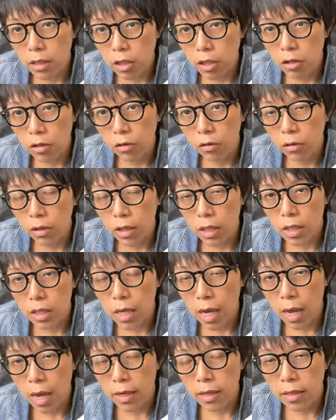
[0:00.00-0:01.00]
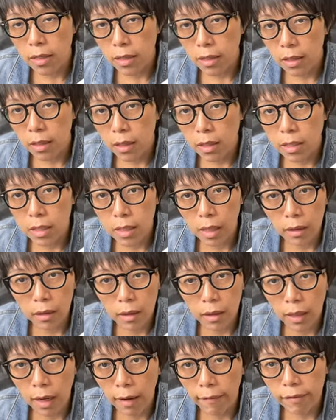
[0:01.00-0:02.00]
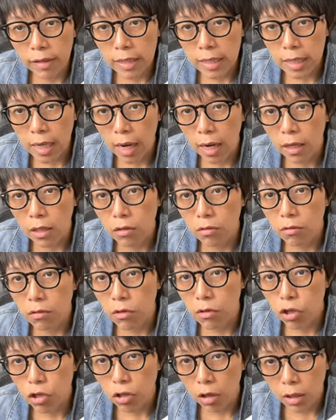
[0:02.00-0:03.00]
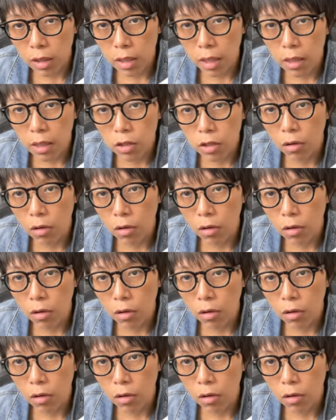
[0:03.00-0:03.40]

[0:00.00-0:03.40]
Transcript: so this is the signal that I designed to short it.